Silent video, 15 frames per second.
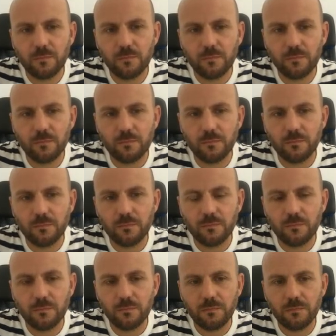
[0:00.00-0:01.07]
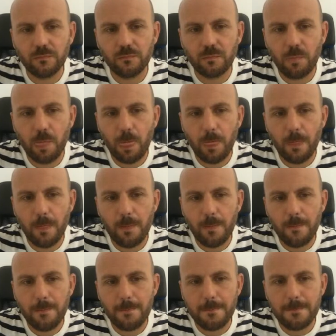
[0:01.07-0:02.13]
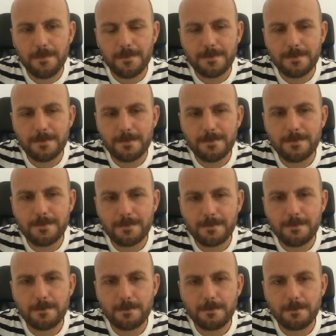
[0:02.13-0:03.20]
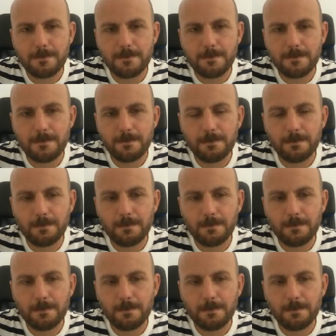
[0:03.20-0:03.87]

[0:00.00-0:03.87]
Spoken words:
No words are spoken by the person on screen.